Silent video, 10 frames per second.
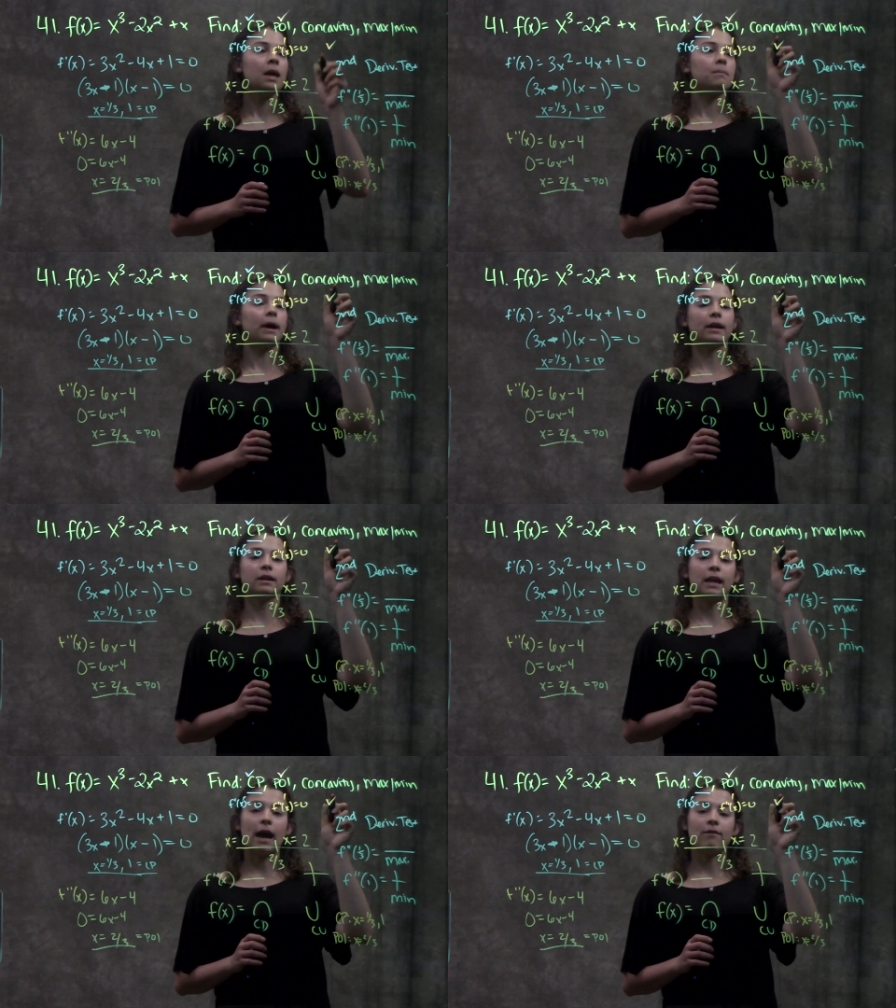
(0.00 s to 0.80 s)
My
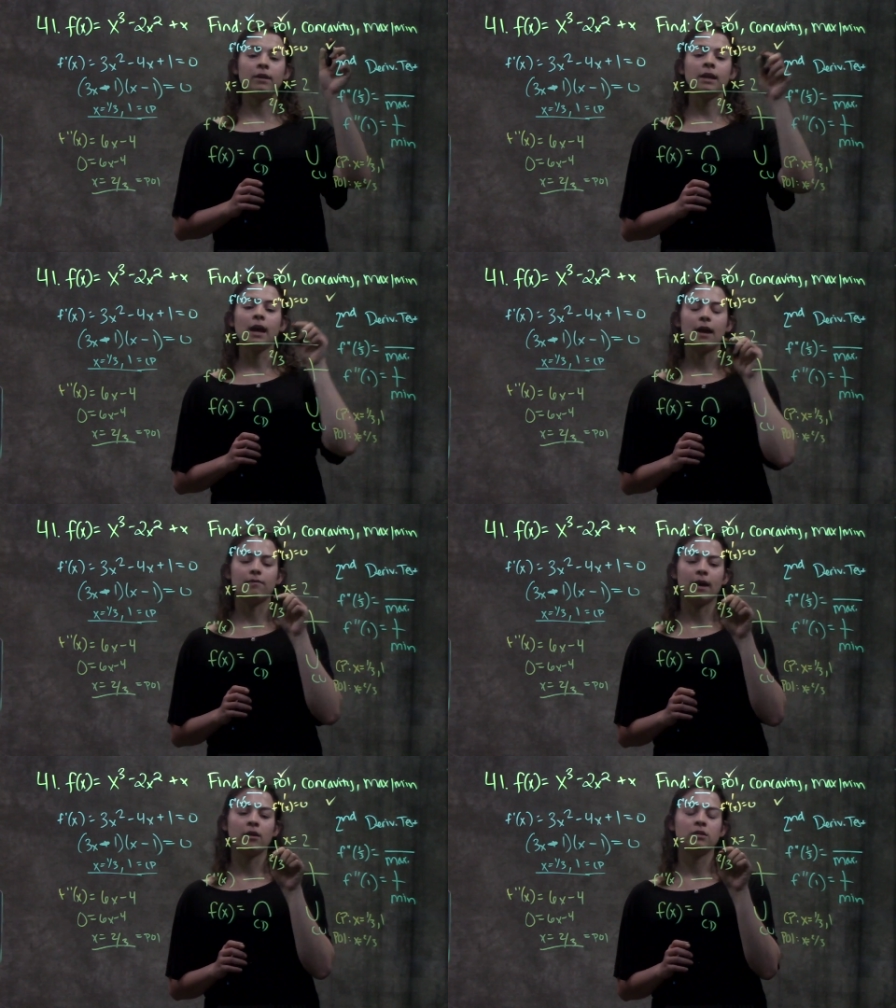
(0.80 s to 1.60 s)
concavity I
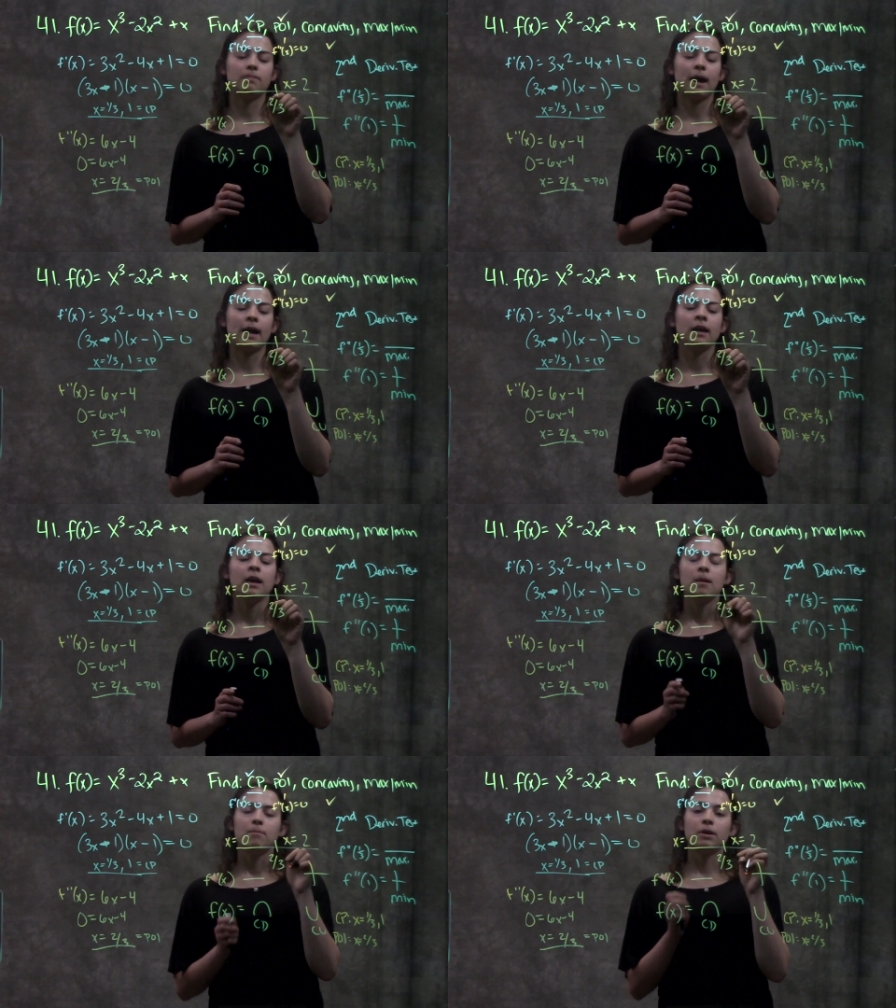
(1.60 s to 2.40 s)
found by
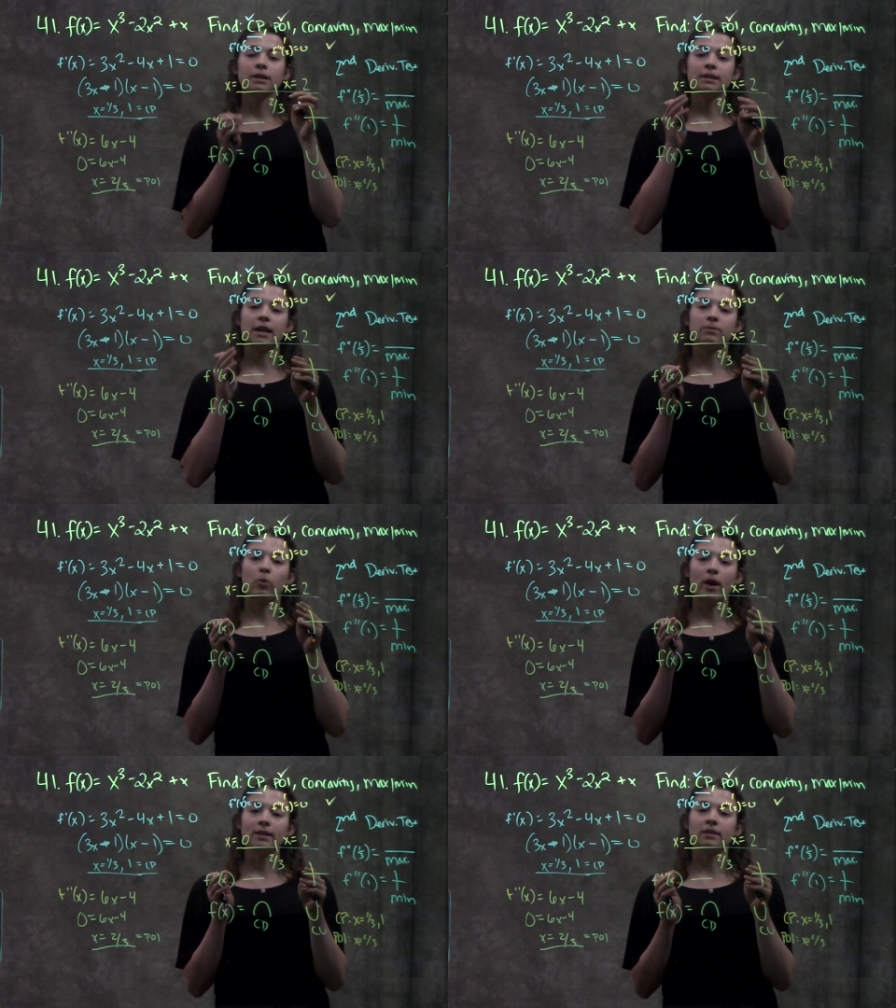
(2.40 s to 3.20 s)
putting test
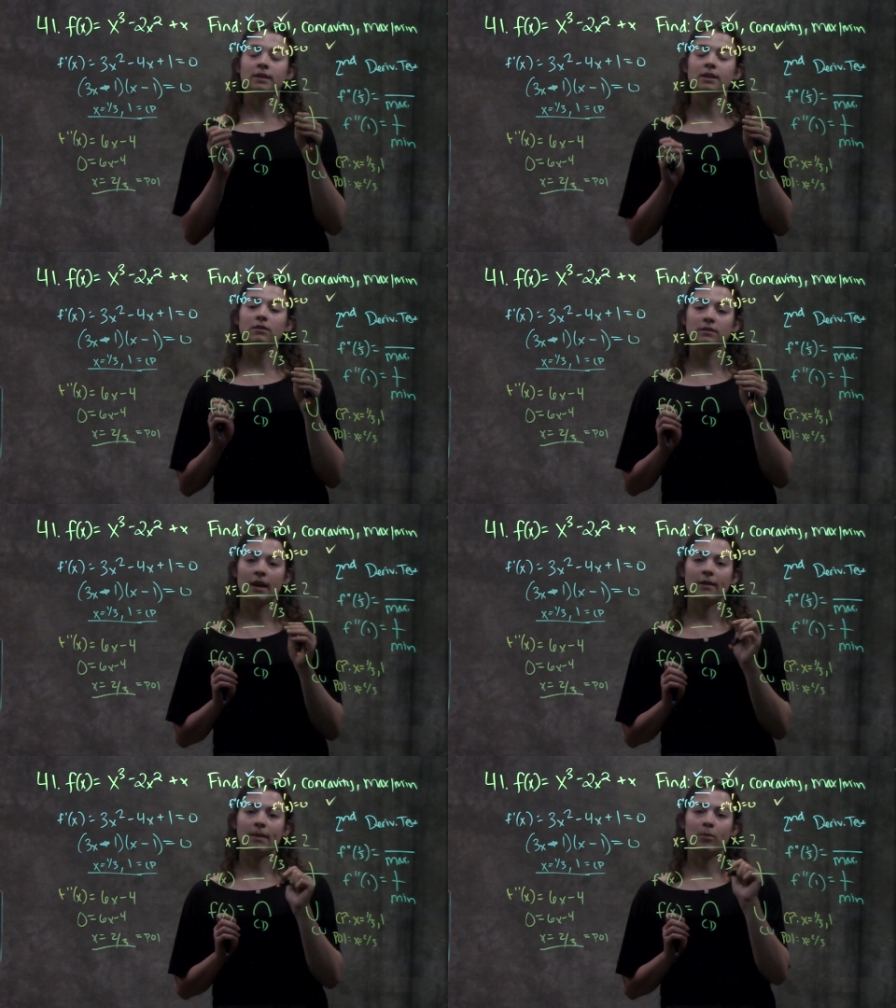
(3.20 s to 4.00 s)
points on either
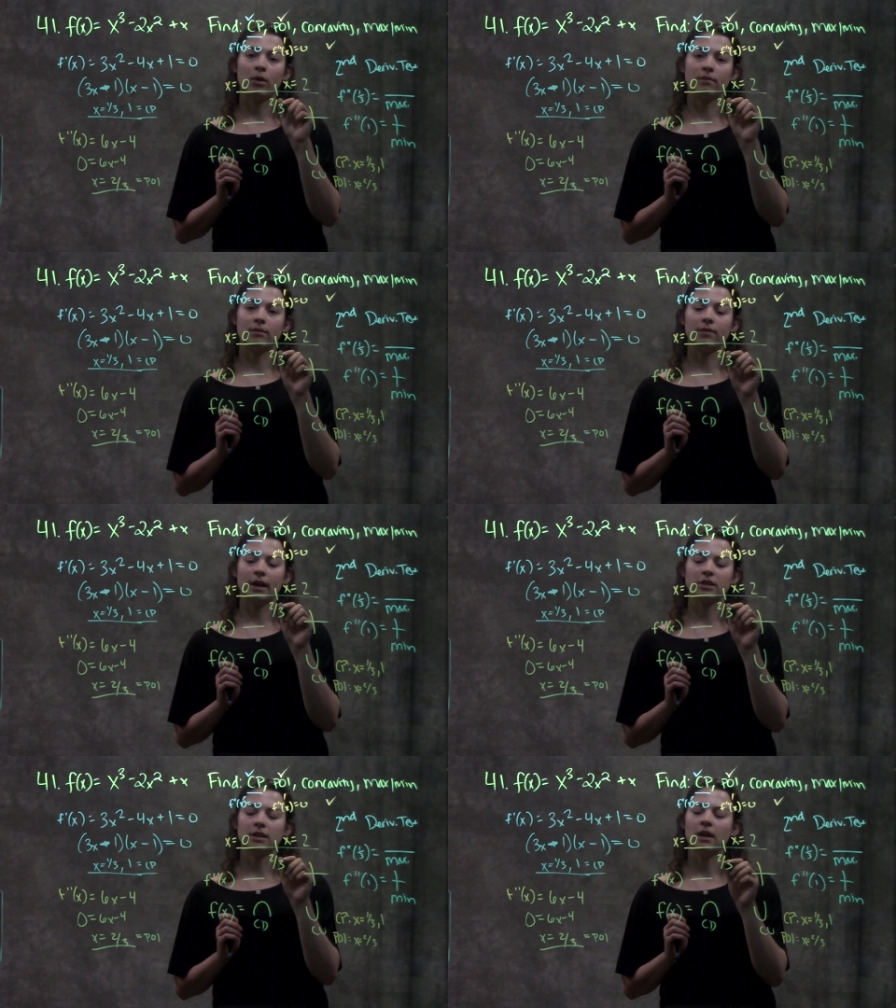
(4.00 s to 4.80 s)
side of my point of
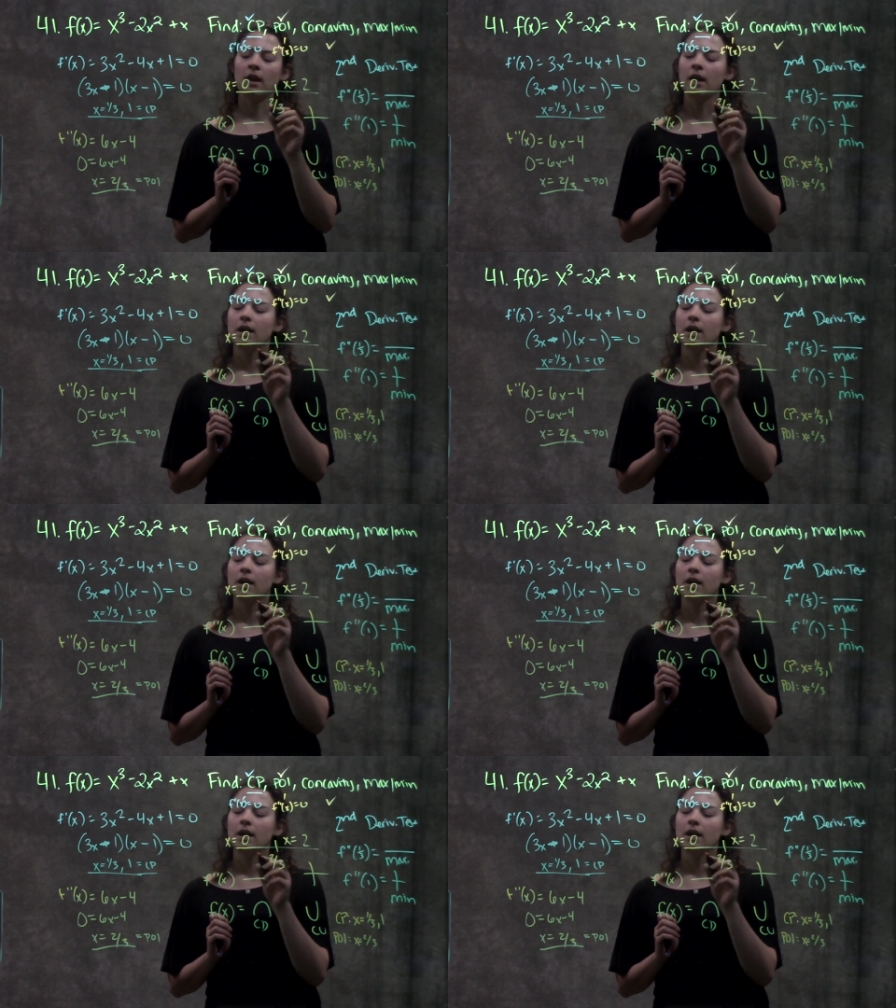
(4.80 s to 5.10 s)
inflection,